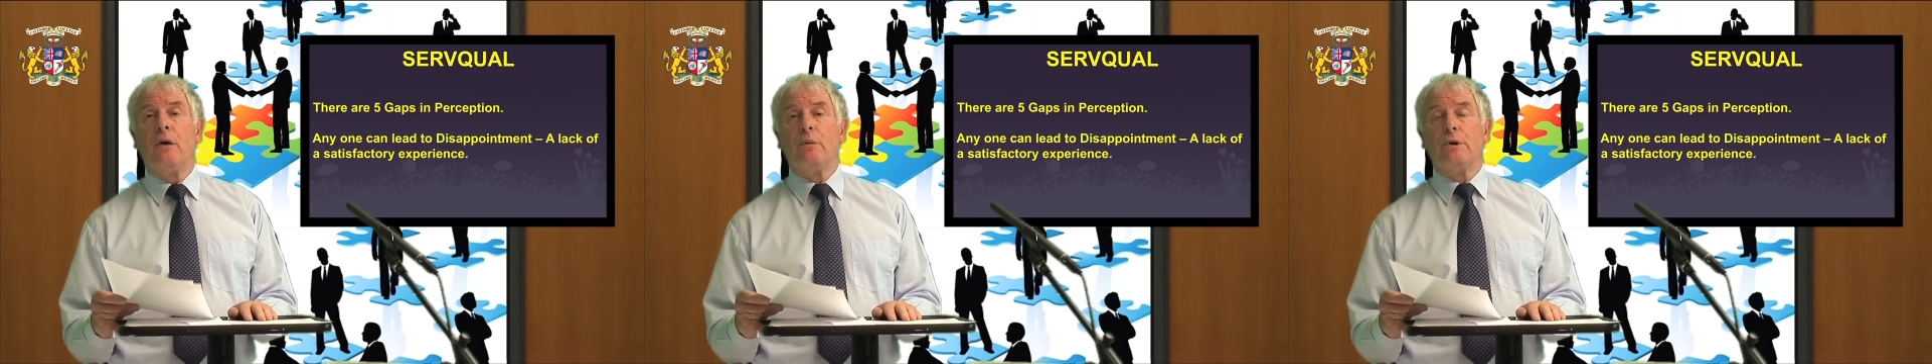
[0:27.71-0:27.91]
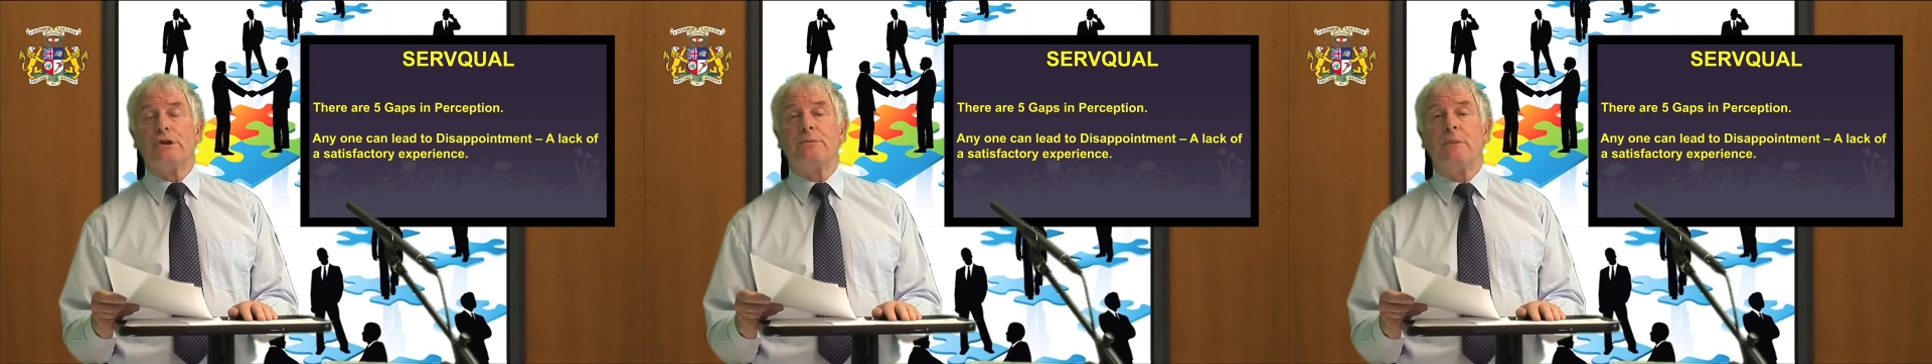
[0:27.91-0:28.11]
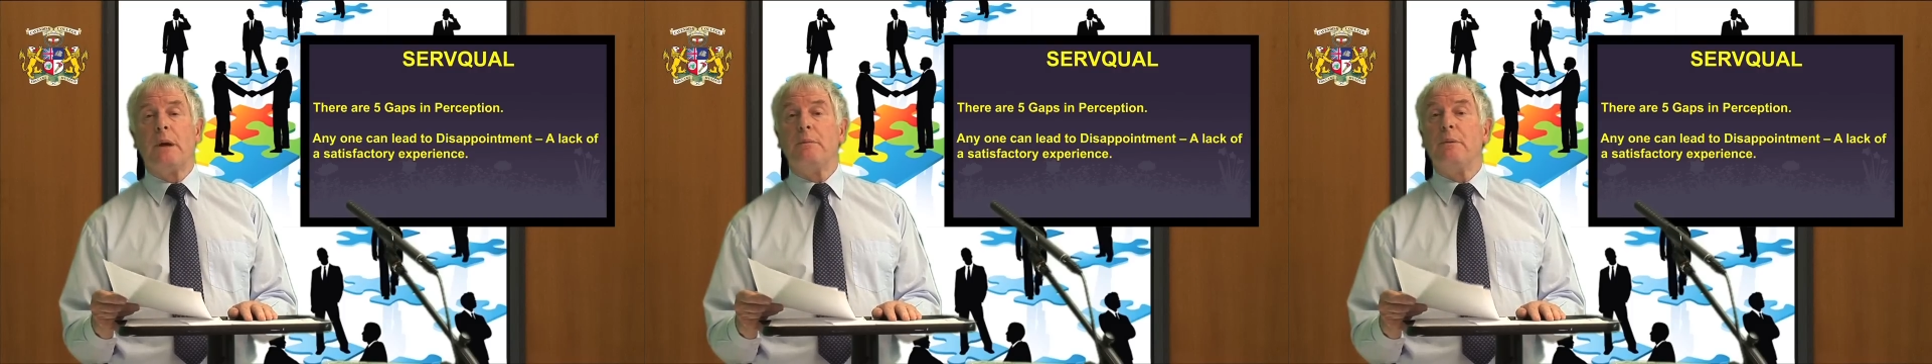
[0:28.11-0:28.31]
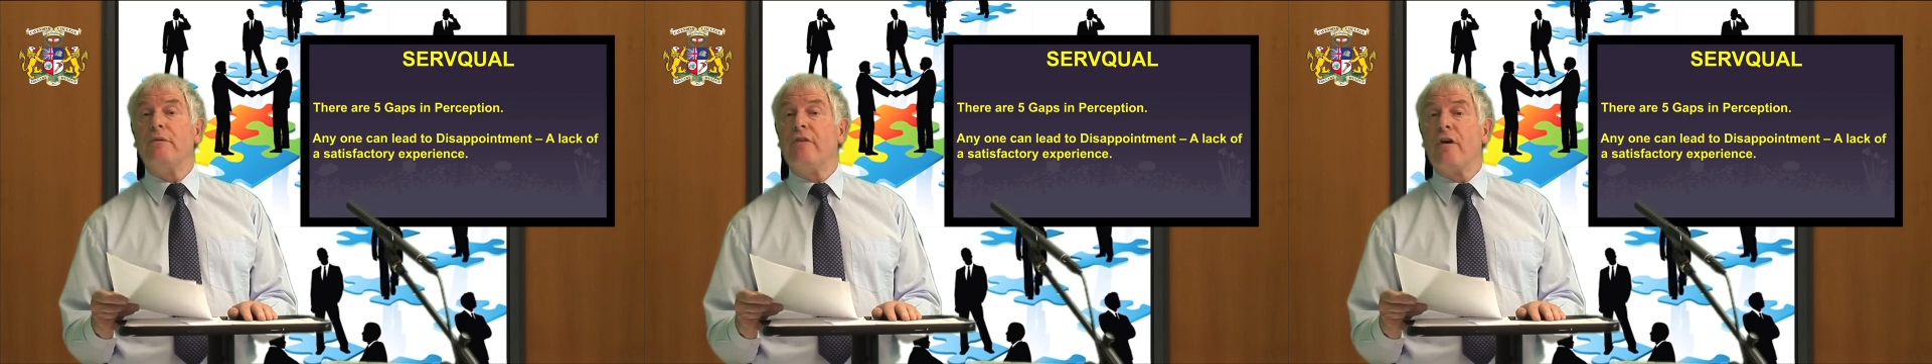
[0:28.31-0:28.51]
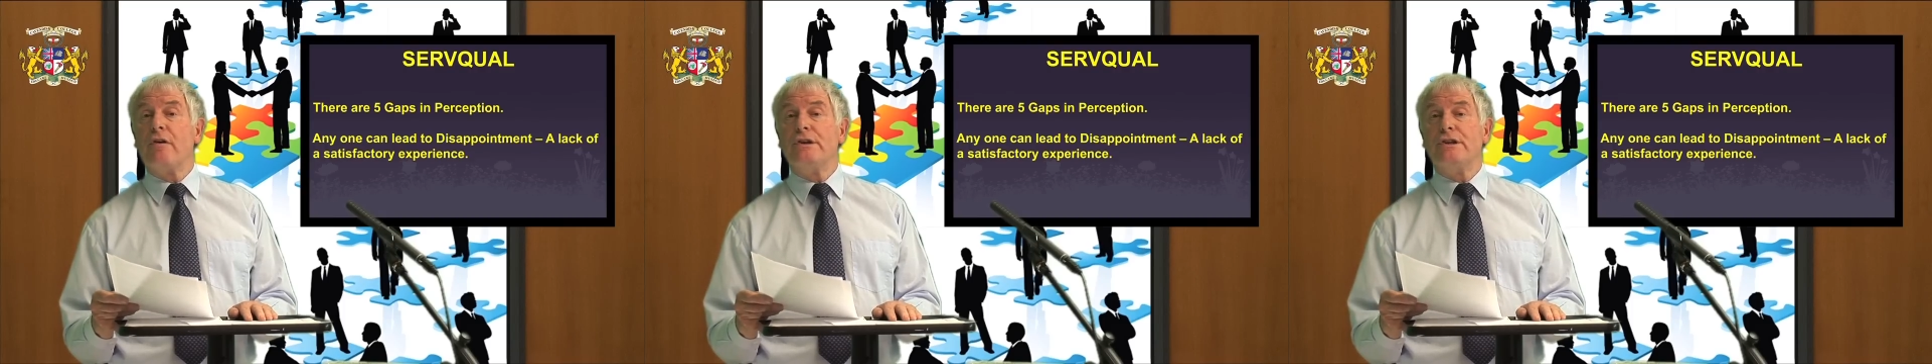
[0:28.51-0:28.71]
which may be
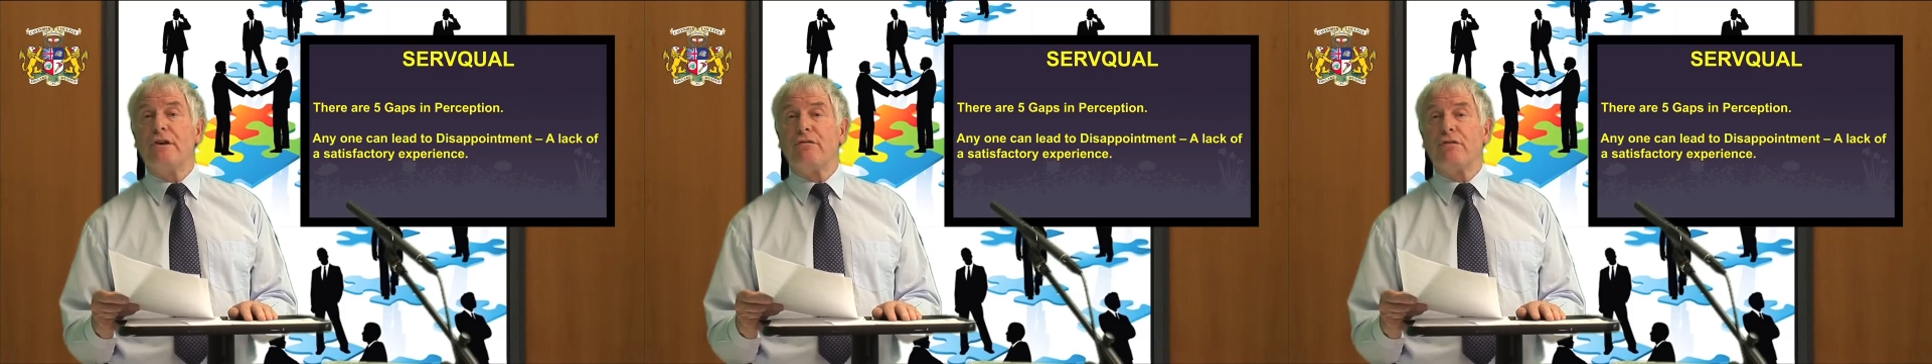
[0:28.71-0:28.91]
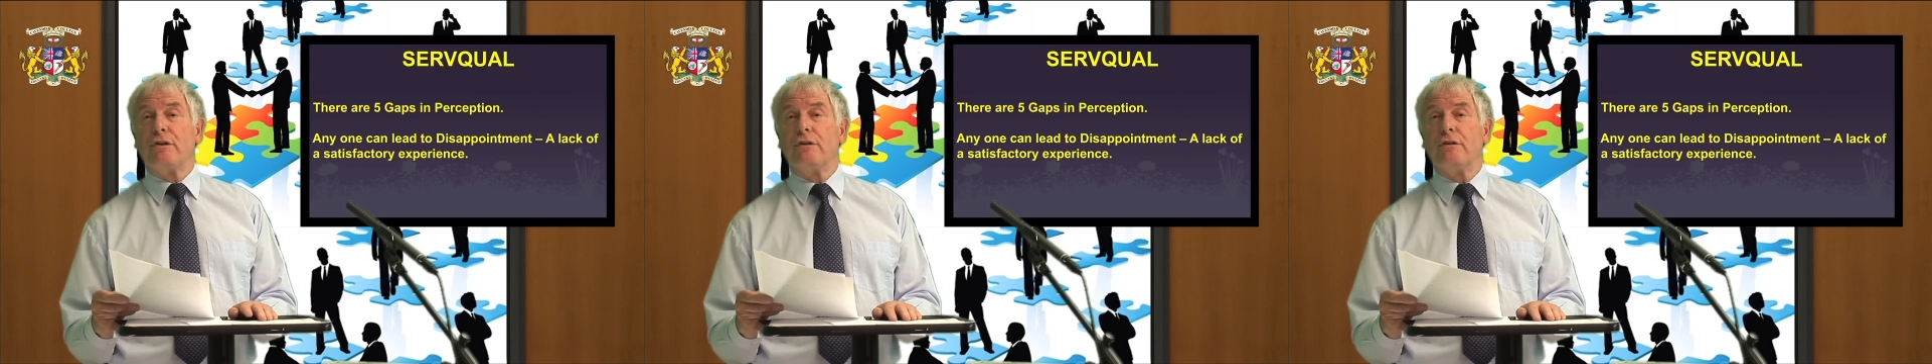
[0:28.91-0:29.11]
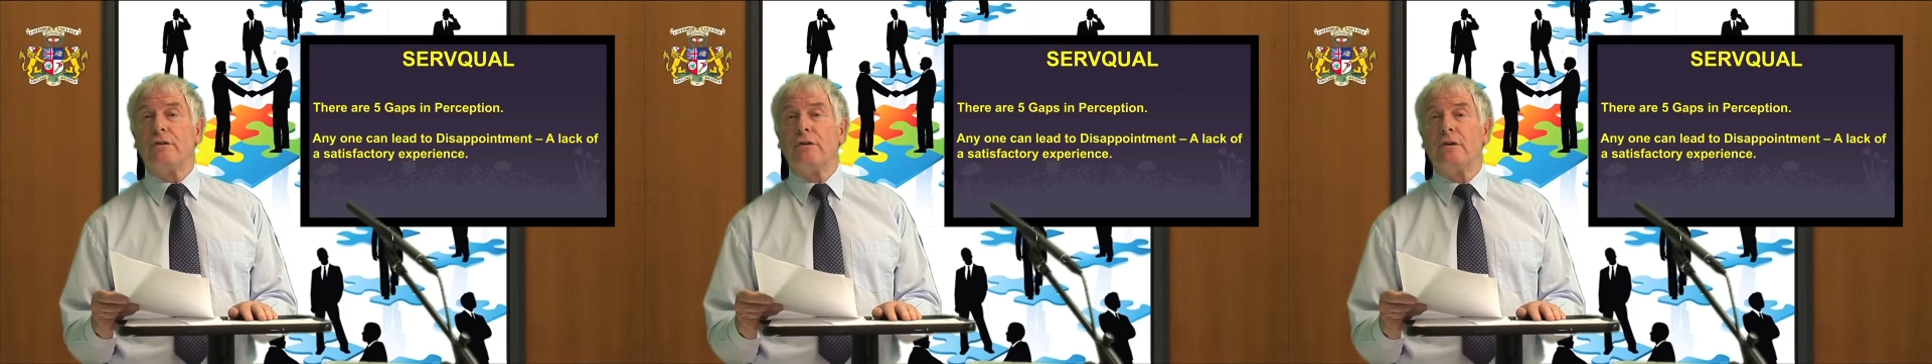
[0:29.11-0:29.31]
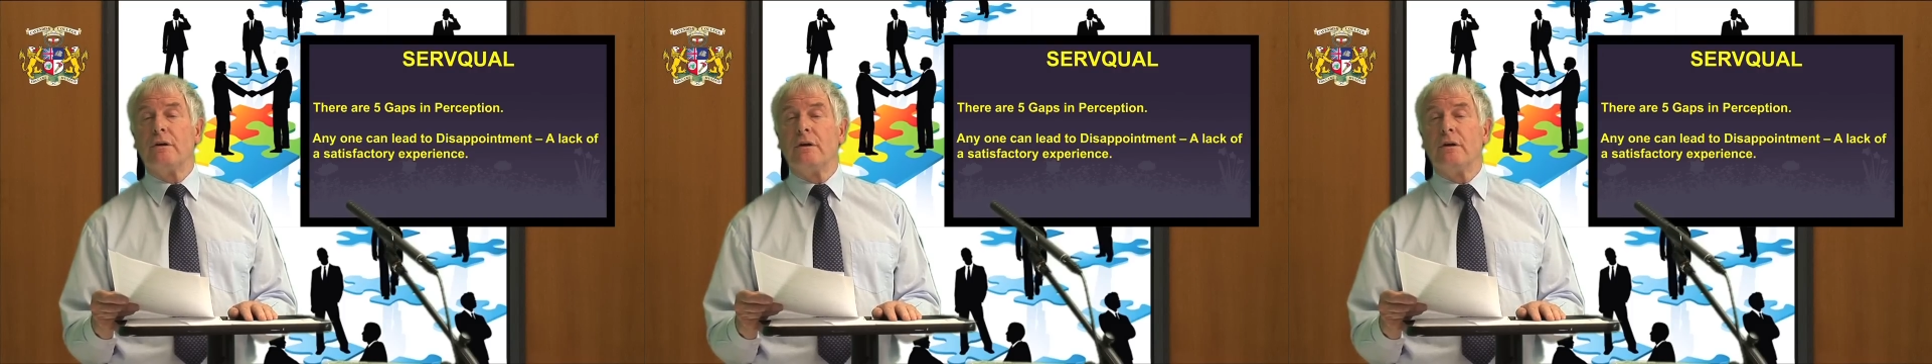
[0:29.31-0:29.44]
very different